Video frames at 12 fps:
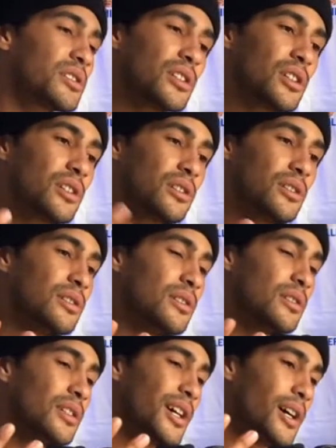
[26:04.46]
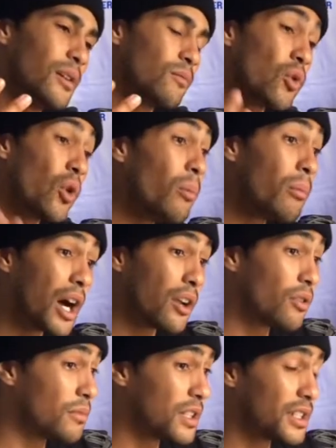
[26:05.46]
a good role
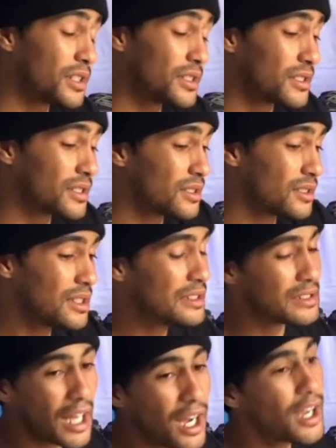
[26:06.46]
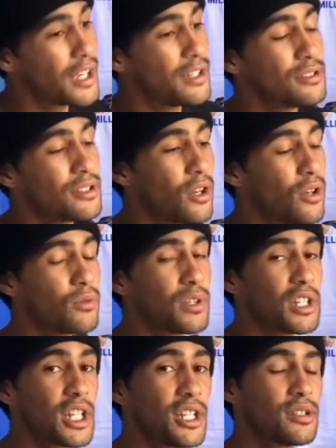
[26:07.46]
model, because he's not. You know, we
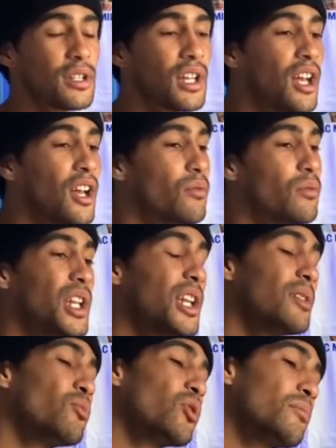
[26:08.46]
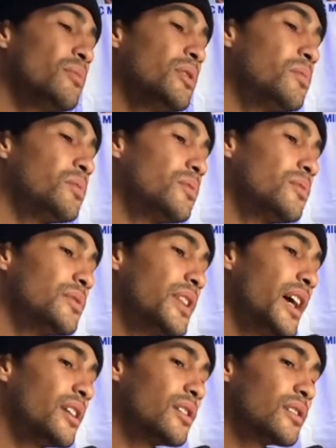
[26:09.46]
need more people
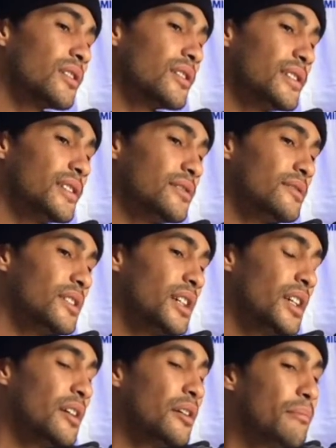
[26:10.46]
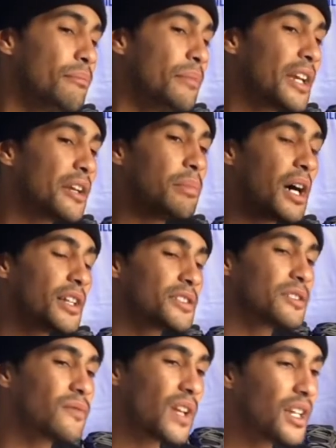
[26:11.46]
that are gonna make a
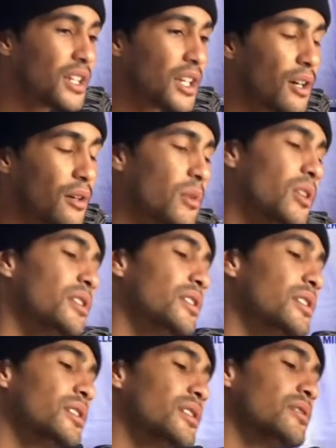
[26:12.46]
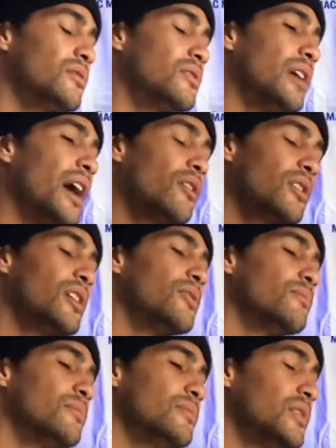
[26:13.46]
positive outcome on
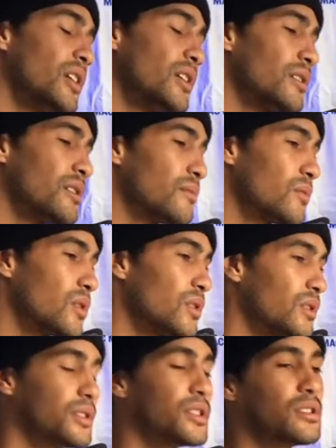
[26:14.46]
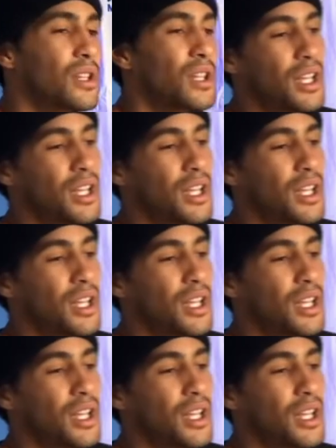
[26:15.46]
the world, and